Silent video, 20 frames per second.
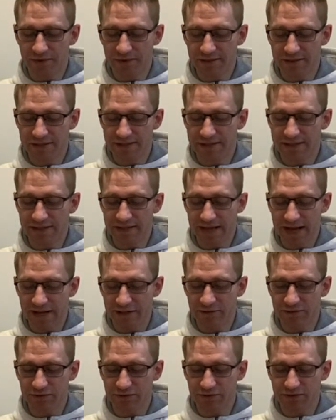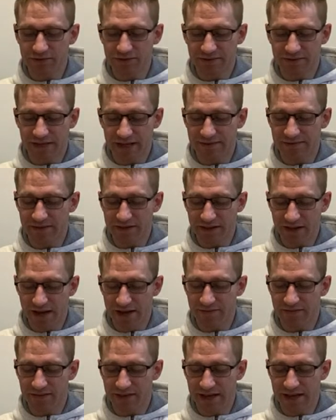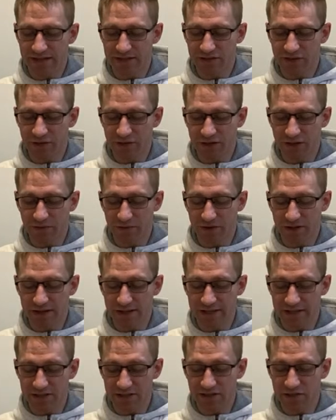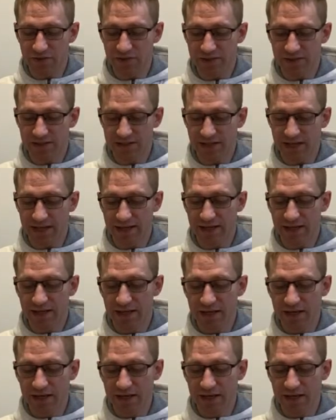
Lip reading: Tea is a natural kind of a live thing, so you kind of want to let it do its thing.